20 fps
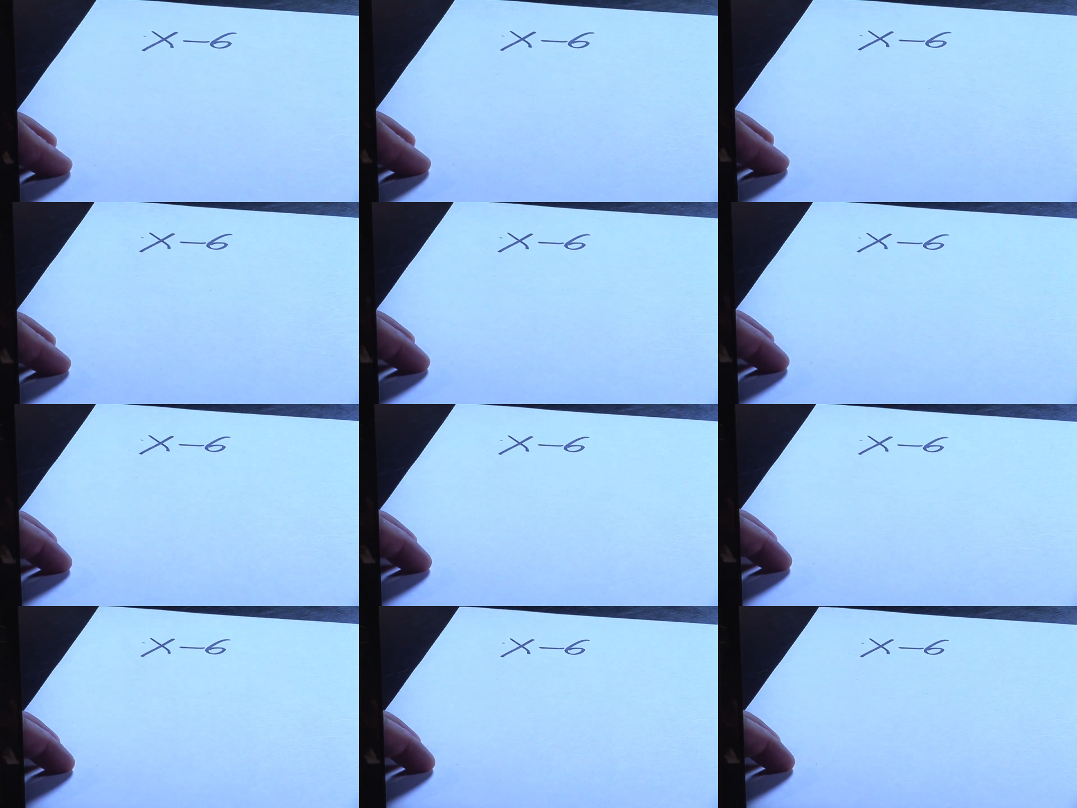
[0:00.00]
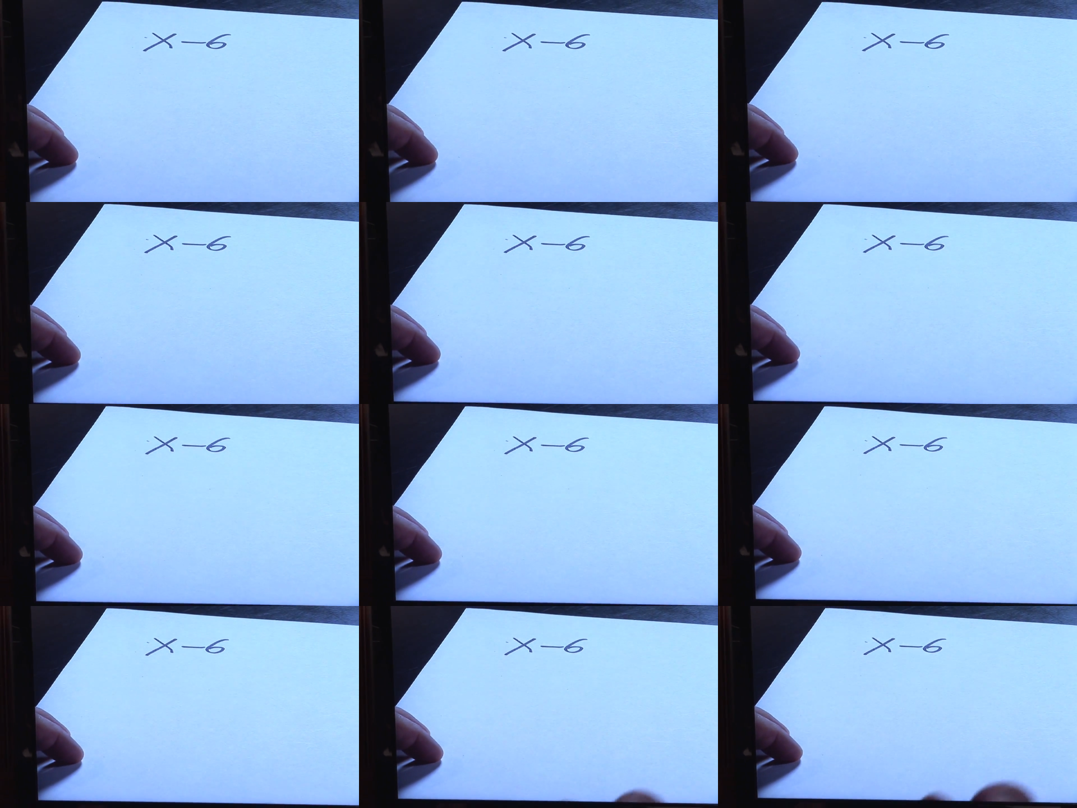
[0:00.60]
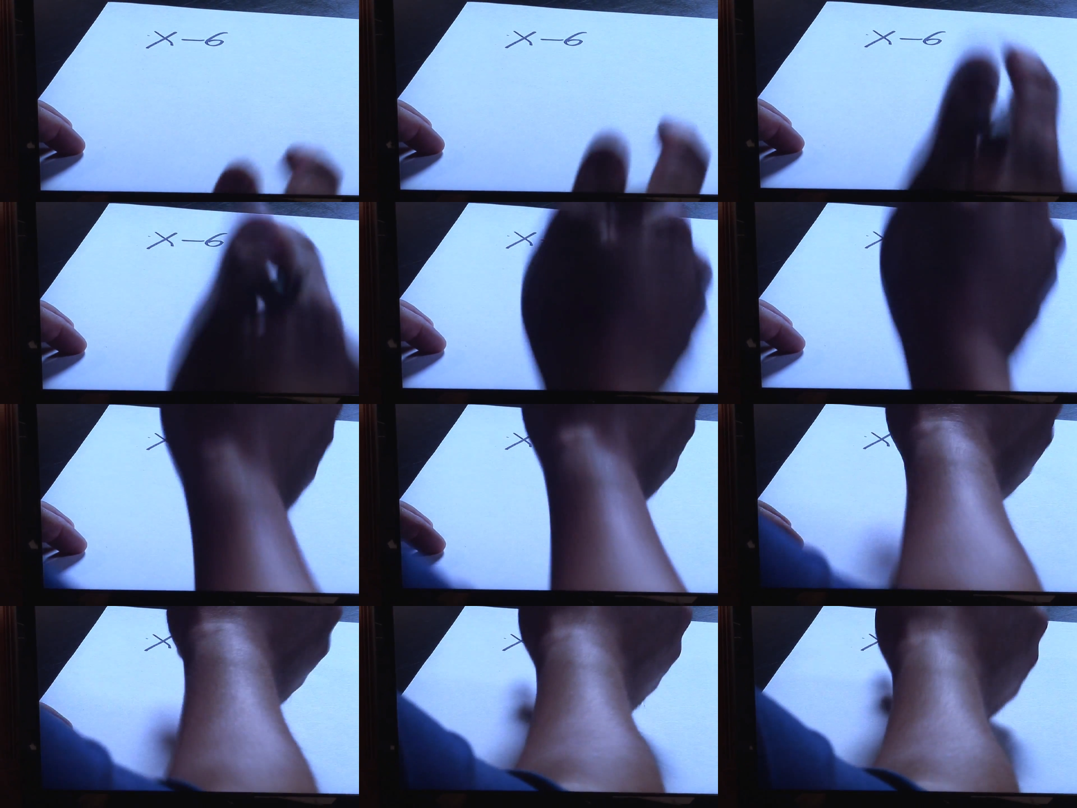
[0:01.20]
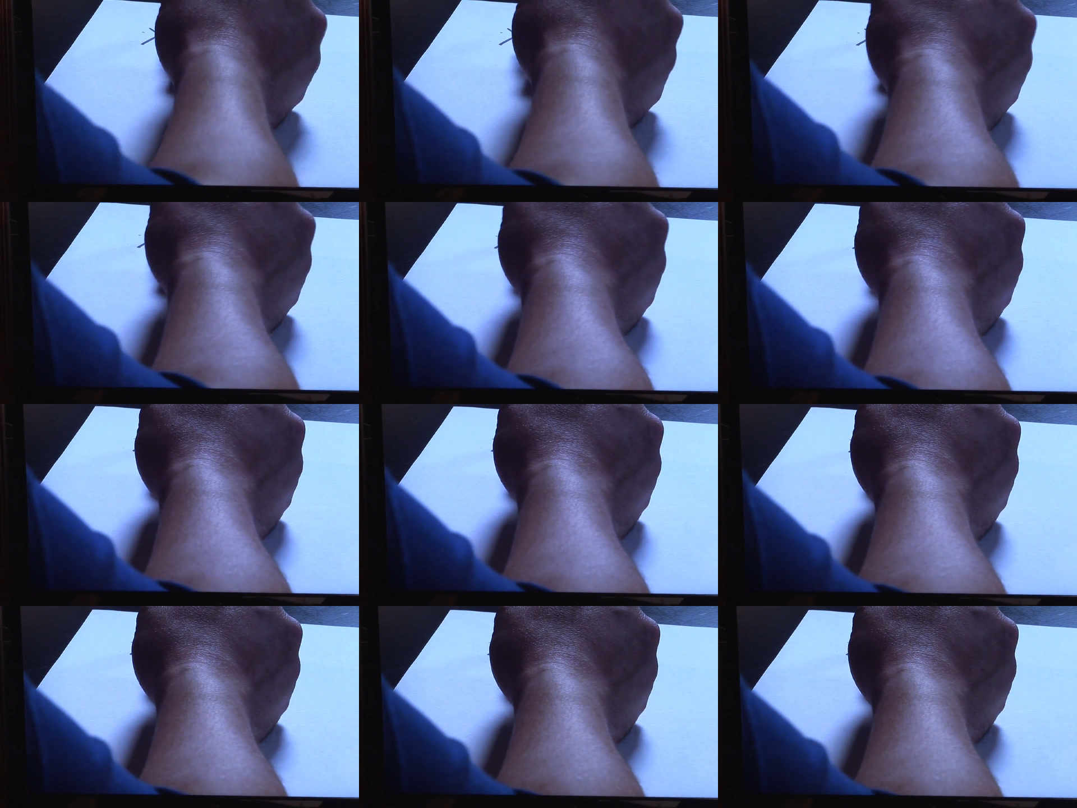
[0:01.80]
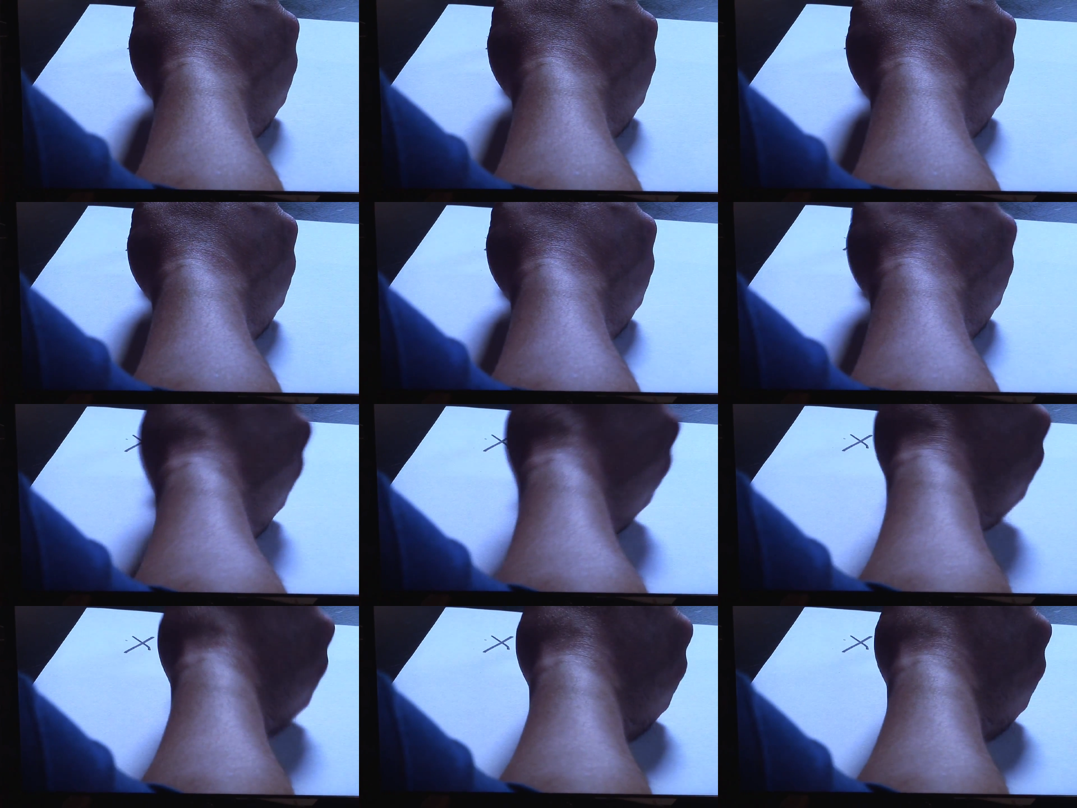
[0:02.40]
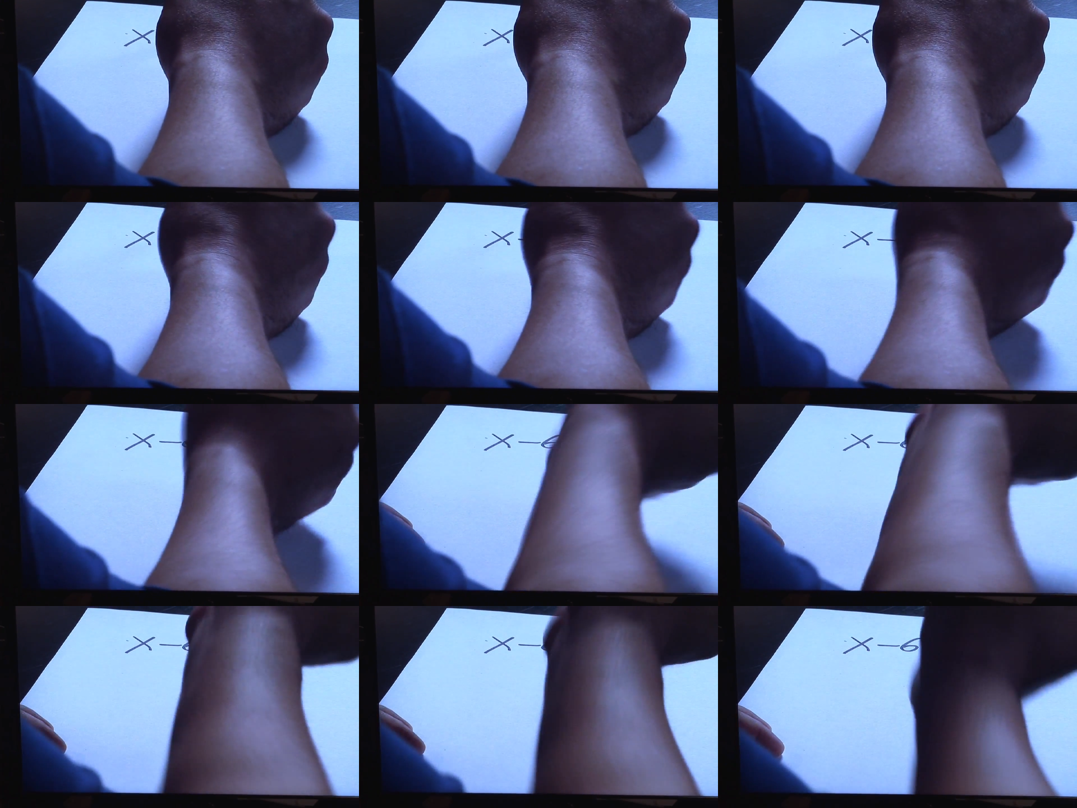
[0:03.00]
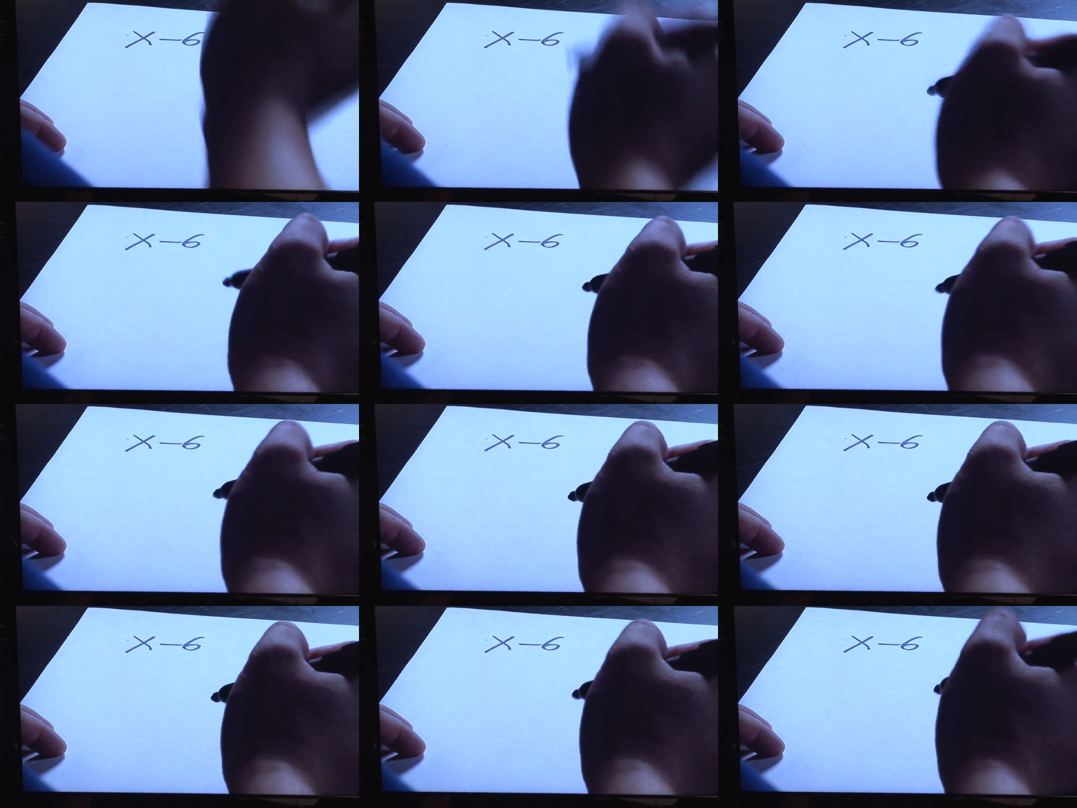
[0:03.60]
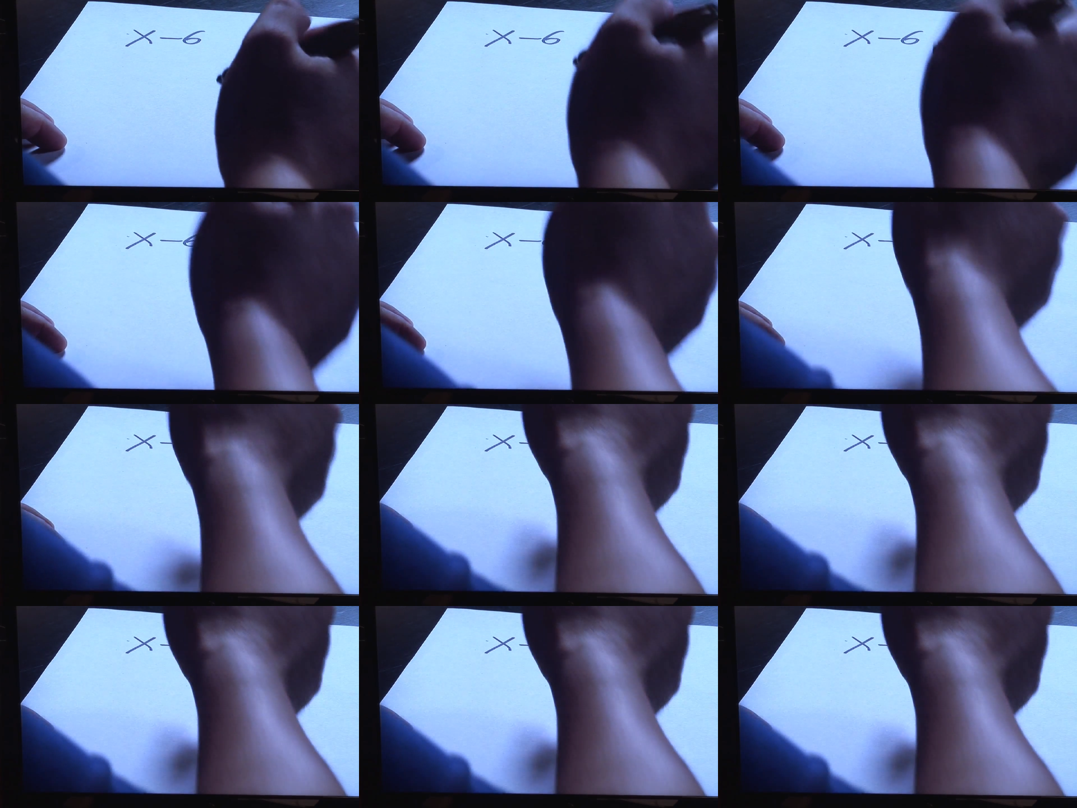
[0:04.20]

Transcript: No face is visible, so there are no lips to read.